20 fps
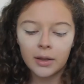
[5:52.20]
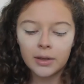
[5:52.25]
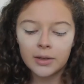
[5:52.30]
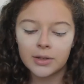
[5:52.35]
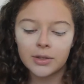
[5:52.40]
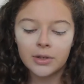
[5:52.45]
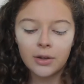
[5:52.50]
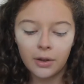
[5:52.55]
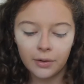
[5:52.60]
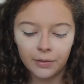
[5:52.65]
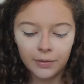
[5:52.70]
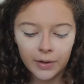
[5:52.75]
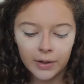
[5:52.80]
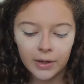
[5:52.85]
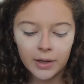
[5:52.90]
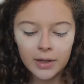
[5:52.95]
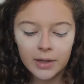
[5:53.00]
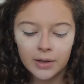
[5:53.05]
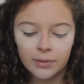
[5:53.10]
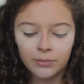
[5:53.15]
Like
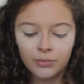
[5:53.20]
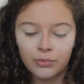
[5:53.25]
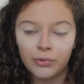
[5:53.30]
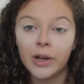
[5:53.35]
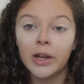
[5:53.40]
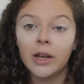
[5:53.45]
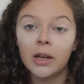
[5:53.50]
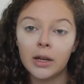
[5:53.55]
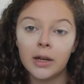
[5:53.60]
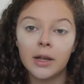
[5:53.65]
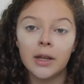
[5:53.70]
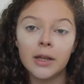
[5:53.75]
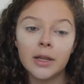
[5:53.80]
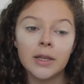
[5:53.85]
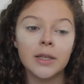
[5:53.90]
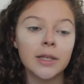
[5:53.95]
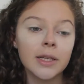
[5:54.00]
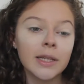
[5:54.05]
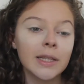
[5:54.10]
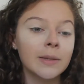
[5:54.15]
surfing really
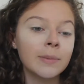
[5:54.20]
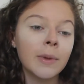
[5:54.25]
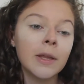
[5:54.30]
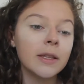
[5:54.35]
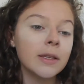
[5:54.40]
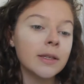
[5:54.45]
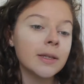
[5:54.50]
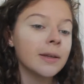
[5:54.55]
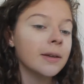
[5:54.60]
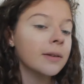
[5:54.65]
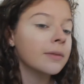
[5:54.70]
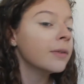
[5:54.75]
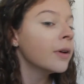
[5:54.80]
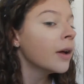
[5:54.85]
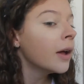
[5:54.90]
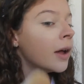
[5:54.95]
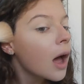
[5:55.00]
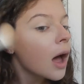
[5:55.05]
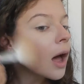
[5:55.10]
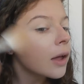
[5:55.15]
is expensive.
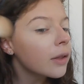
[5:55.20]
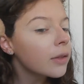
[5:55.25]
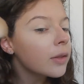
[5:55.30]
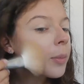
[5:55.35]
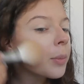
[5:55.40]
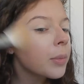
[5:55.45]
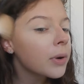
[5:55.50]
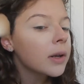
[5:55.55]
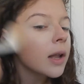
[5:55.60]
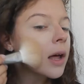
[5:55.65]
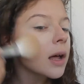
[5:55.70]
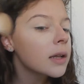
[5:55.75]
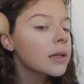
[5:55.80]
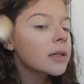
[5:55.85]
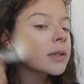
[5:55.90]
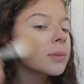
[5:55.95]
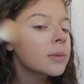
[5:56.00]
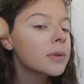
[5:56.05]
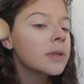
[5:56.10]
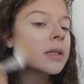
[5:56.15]
And the
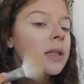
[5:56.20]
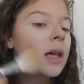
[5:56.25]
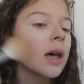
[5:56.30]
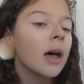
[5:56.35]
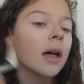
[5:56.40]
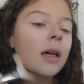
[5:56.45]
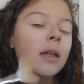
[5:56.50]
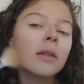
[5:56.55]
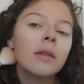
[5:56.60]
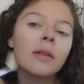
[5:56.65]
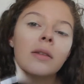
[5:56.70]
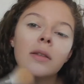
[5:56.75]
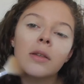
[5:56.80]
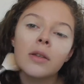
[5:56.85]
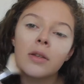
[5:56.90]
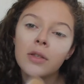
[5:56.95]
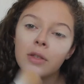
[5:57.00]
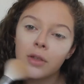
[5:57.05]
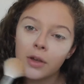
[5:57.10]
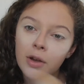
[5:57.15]
plus was that
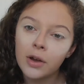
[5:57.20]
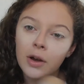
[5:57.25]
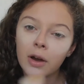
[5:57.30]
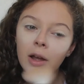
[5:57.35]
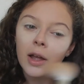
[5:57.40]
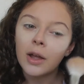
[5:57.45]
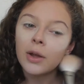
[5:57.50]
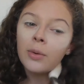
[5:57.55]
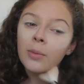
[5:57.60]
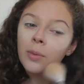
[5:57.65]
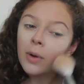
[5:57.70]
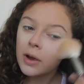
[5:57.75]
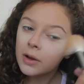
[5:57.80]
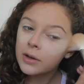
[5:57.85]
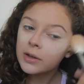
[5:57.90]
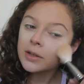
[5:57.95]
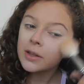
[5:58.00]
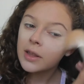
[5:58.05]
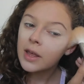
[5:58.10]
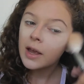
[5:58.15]
the guy who
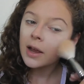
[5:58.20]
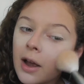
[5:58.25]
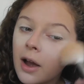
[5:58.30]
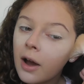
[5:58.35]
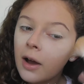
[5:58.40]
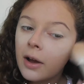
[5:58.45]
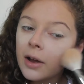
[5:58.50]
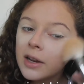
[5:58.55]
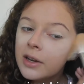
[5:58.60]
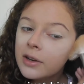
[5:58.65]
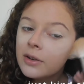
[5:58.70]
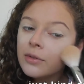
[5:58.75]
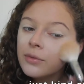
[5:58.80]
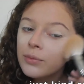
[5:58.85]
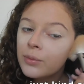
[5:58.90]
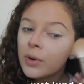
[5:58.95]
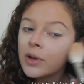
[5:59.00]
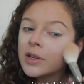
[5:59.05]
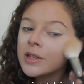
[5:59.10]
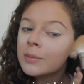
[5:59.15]
worked there kind
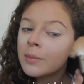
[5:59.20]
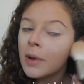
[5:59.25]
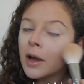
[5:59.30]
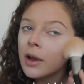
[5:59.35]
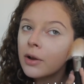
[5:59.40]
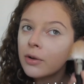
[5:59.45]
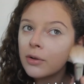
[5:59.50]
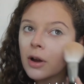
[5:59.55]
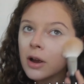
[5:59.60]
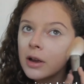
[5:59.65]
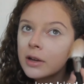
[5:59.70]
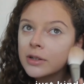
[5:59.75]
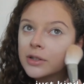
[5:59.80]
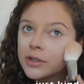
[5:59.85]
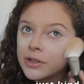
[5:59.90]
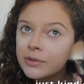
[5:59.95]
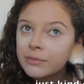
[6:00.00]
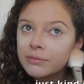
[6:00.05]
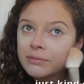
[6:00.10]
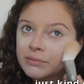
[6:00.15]
of was my
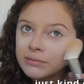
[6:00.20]
crush.